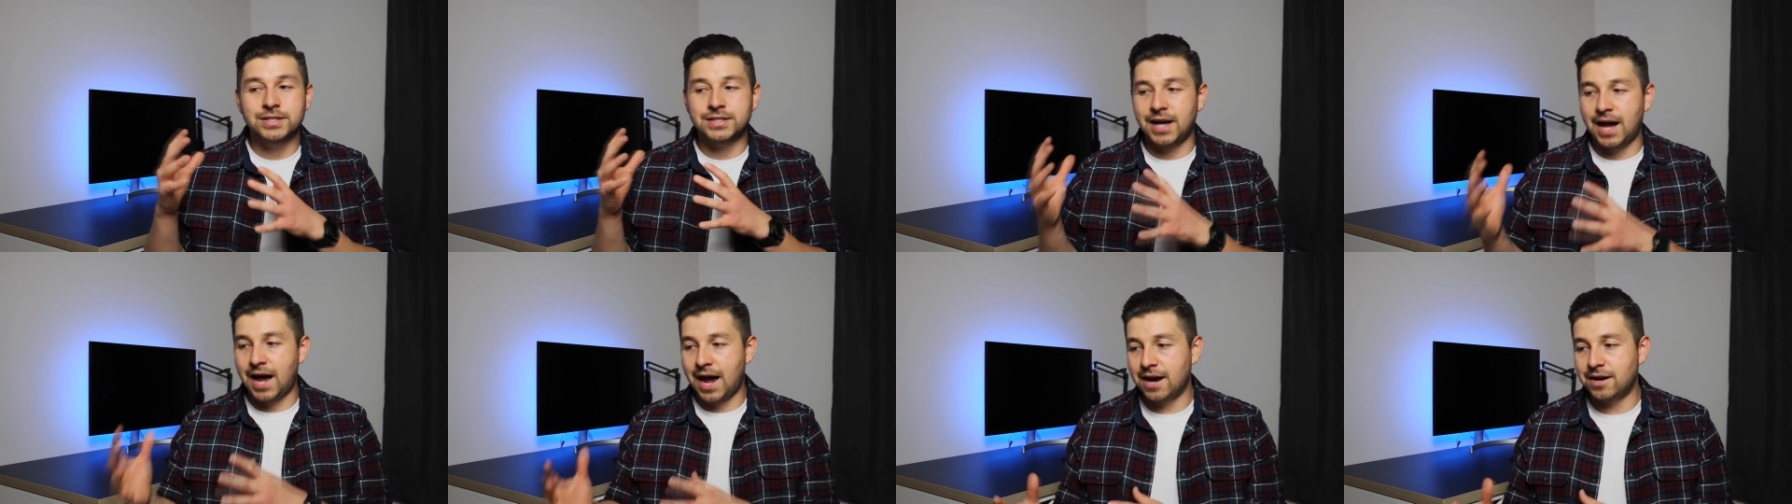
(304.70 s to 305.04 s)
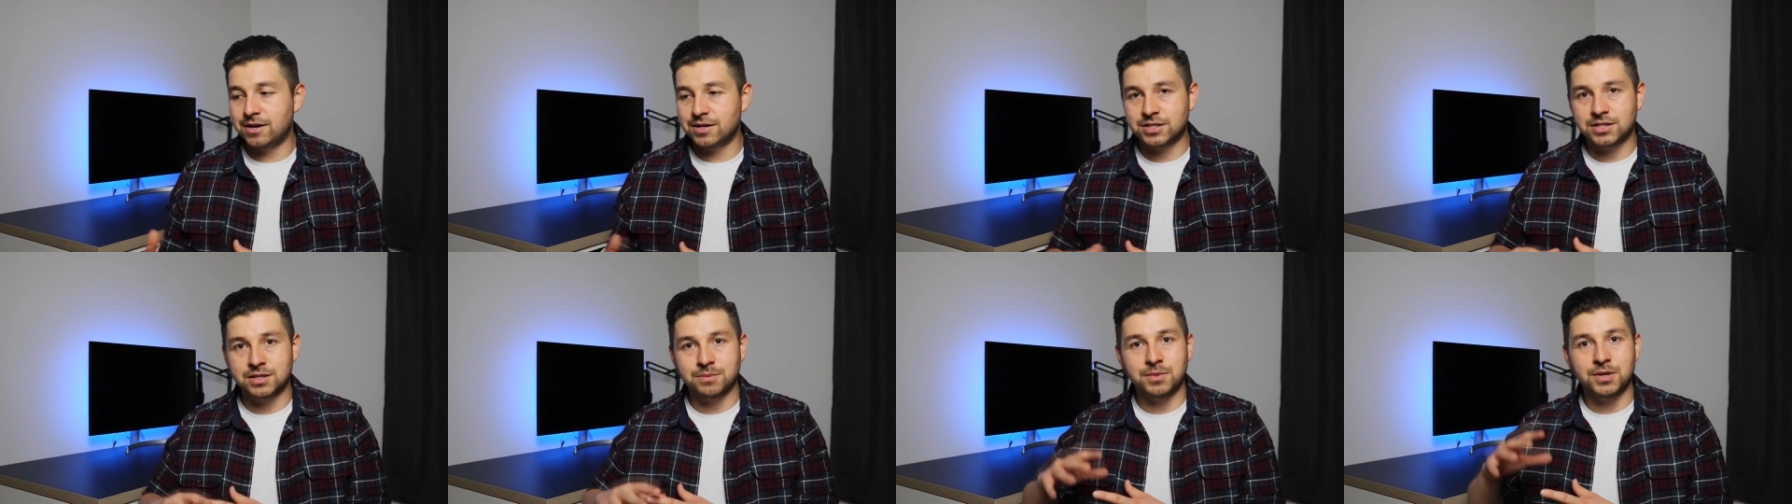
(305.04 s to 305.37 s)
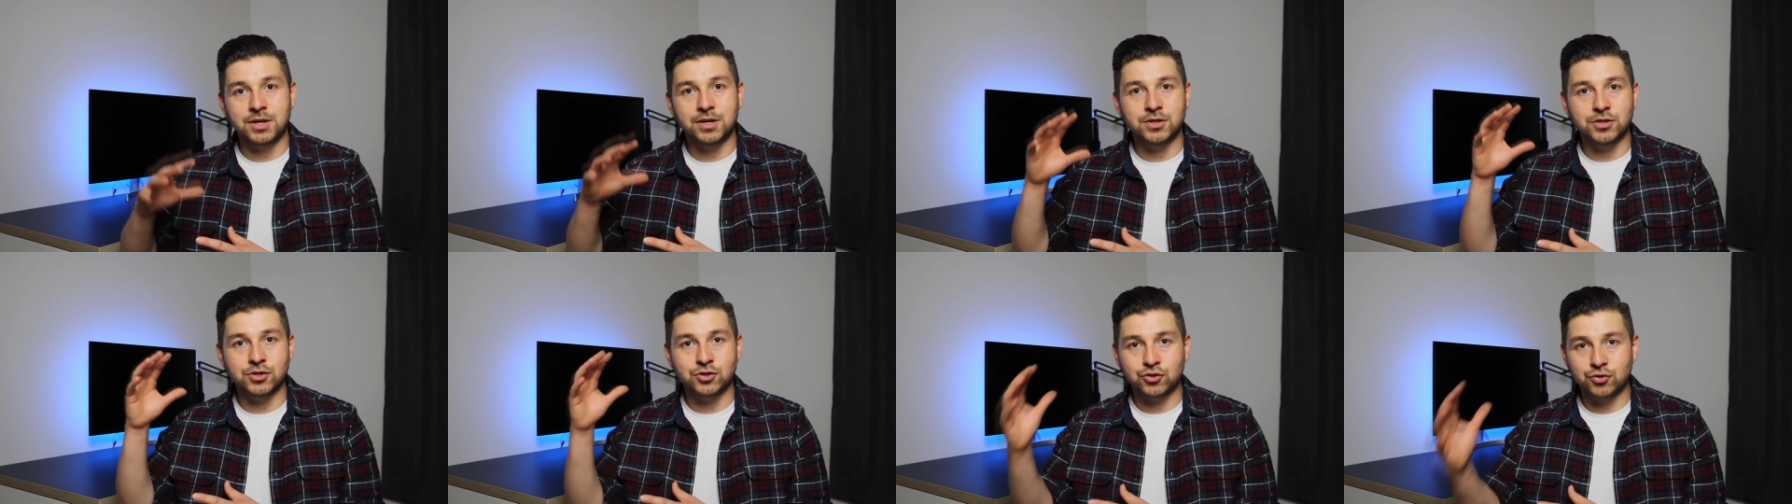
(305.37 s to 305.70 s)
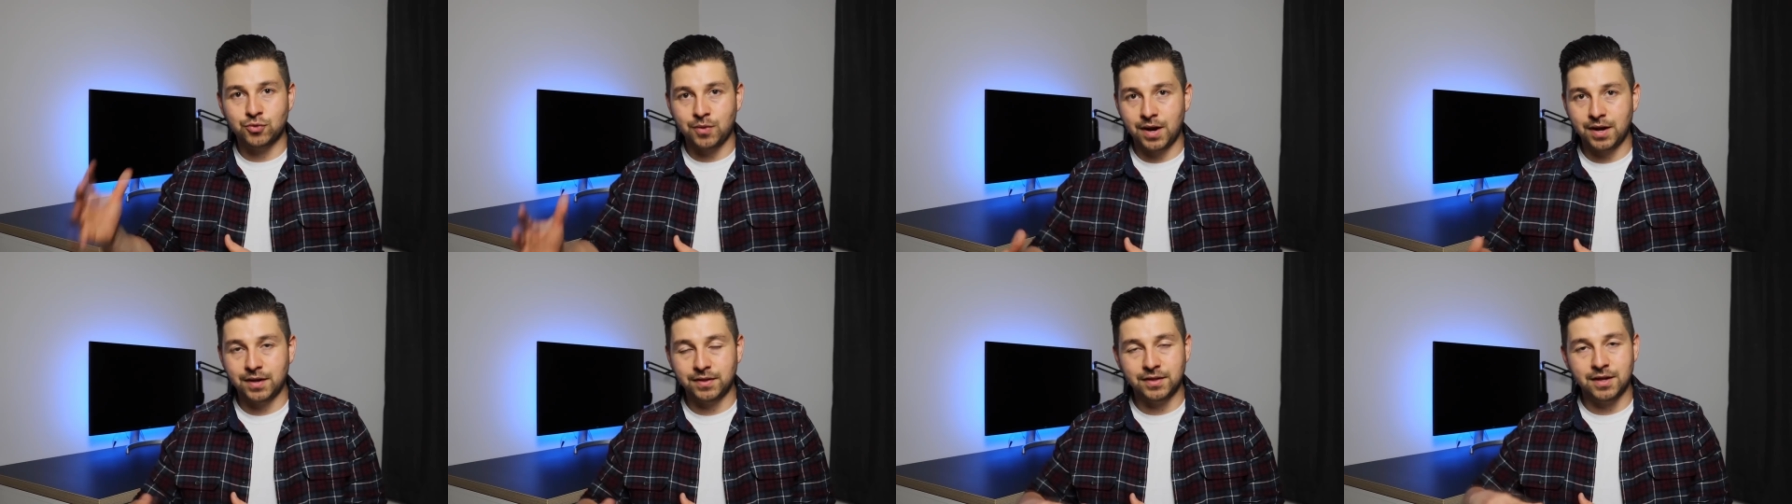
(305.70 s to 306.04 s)
to hire somebody to
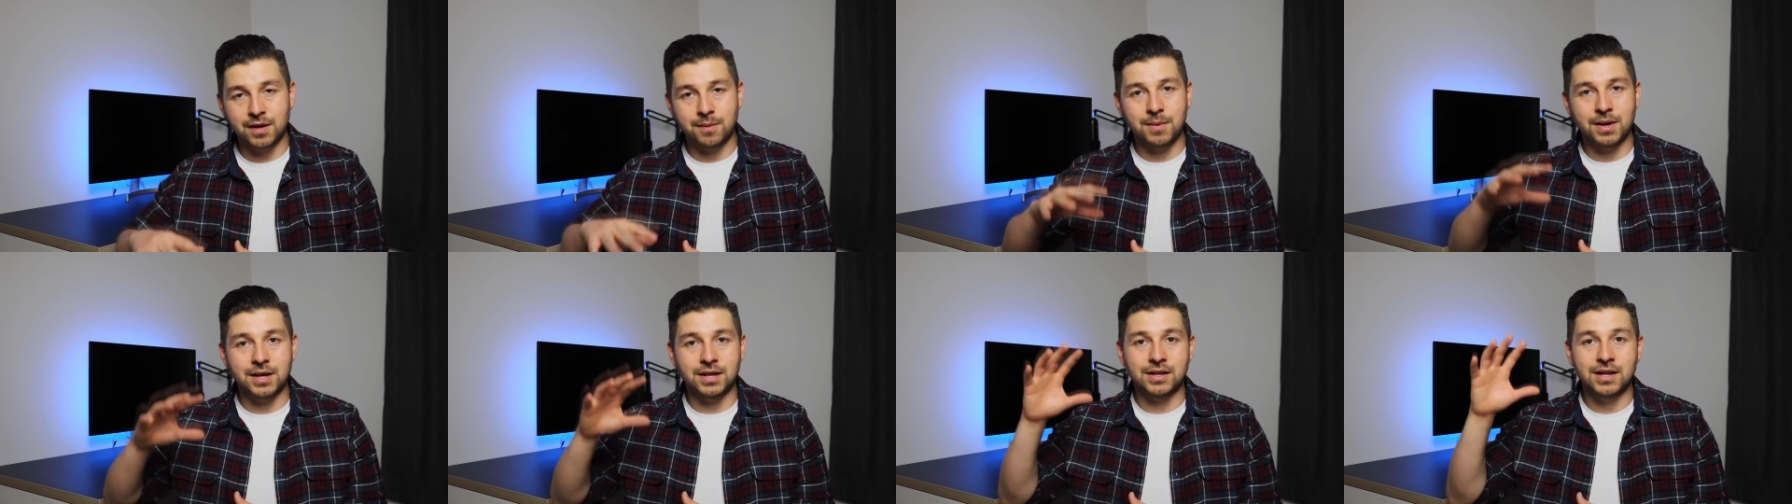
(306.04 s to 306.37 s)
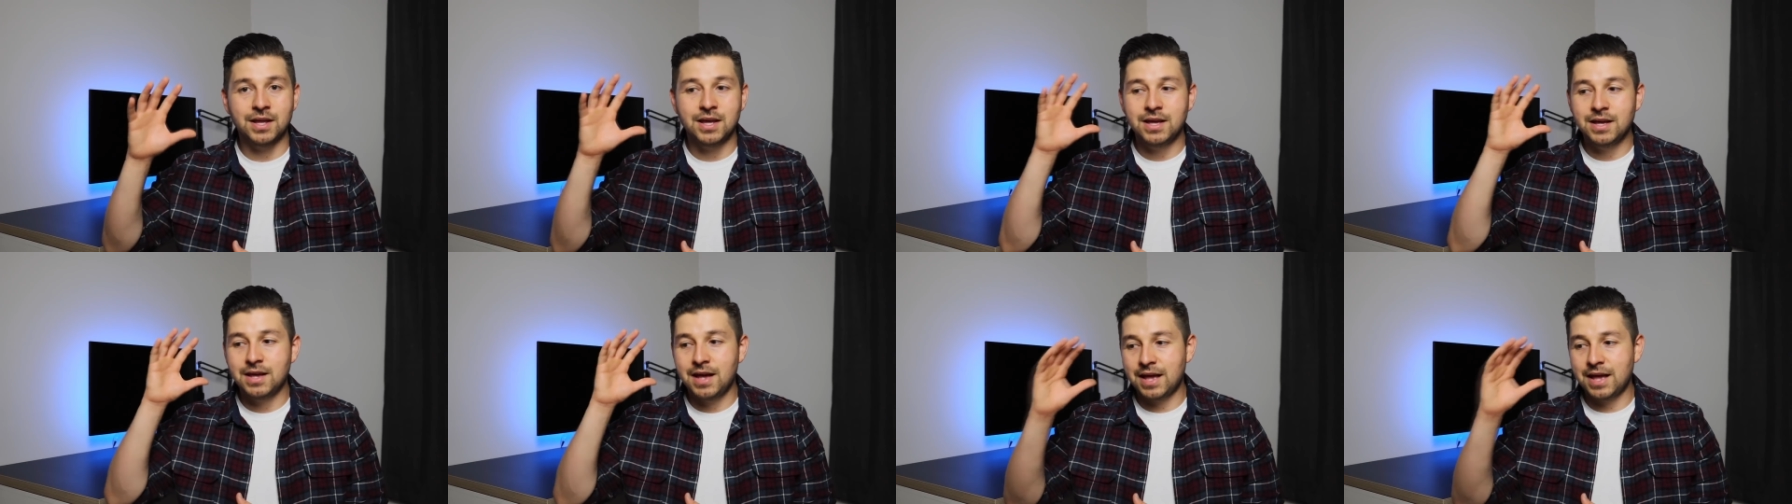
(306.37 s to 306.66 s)
train them and